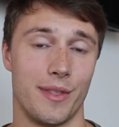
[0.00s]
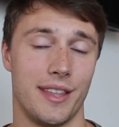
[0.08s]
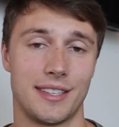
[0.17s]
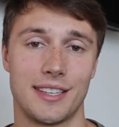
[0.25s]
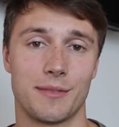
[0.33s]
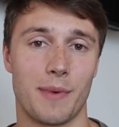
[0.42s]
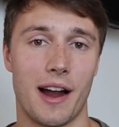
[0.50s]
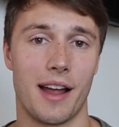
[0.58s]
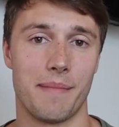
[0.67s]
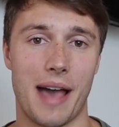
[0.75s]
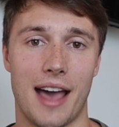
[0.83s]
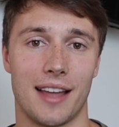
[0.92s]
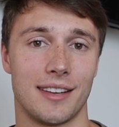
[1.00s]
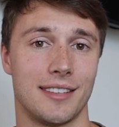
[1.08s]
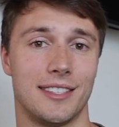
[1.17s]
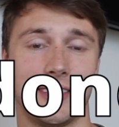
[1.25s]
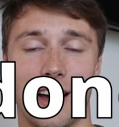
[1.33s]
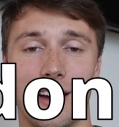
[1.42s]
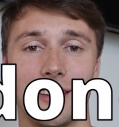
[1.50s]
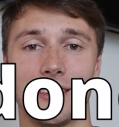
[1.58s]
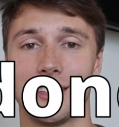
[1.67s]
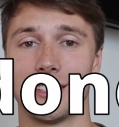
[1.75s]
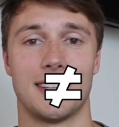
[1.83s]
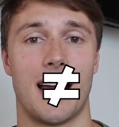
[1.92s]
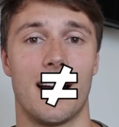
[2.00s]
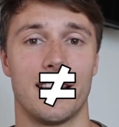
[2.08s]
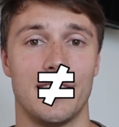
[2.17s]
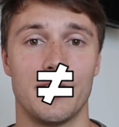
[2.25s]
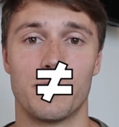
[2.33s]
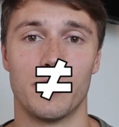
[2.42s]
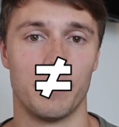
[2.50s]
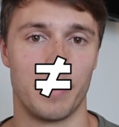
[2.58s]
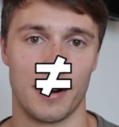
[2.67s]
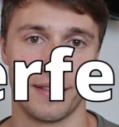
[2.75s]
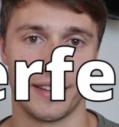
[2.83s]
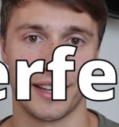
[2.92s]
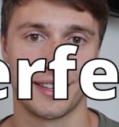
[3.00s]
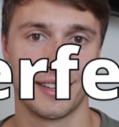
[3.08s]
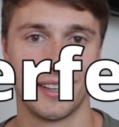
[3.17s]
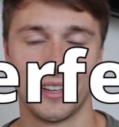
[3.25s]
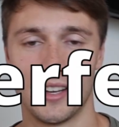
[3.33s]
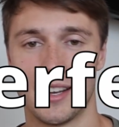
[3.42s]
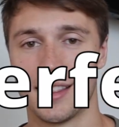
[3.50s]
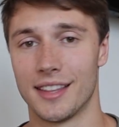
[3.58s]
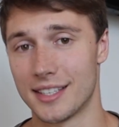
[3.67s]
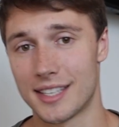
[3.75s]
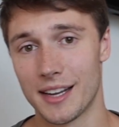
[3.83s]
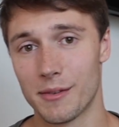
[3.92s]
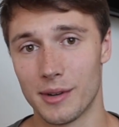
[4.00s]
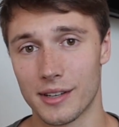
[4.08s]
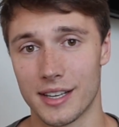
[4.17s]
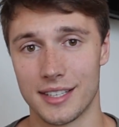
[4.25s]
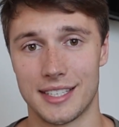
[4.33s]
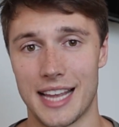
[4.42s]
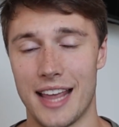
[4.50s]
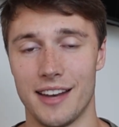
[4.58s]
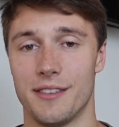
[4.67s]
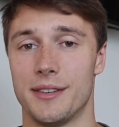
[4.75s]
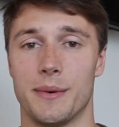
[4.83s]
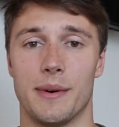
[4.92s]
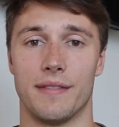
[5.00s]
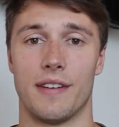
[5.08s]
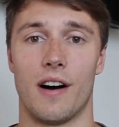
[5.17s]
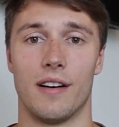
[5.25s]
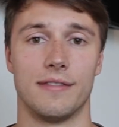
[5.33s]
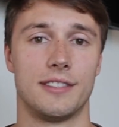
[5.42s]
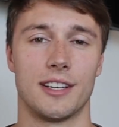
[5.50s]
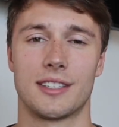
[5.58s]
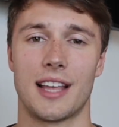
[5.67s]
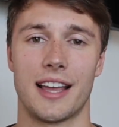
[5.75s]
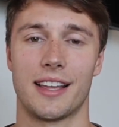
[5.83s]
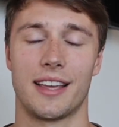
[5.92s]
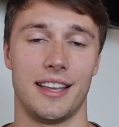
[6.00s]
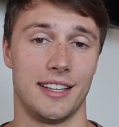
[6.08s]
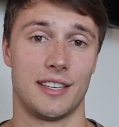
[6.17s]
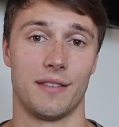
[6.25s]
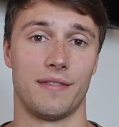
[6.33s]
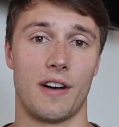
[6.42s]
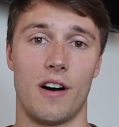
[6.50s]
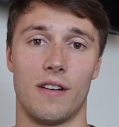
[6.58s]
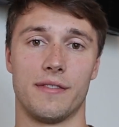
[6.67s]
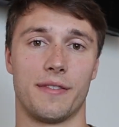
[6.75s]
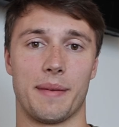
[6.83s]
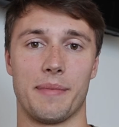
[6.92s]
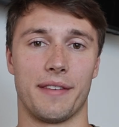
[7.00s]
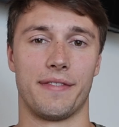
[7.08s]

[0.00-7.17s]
this is where I'm at. Done does not equal perfect. This thing will continue to evolve, just like it's evolved from the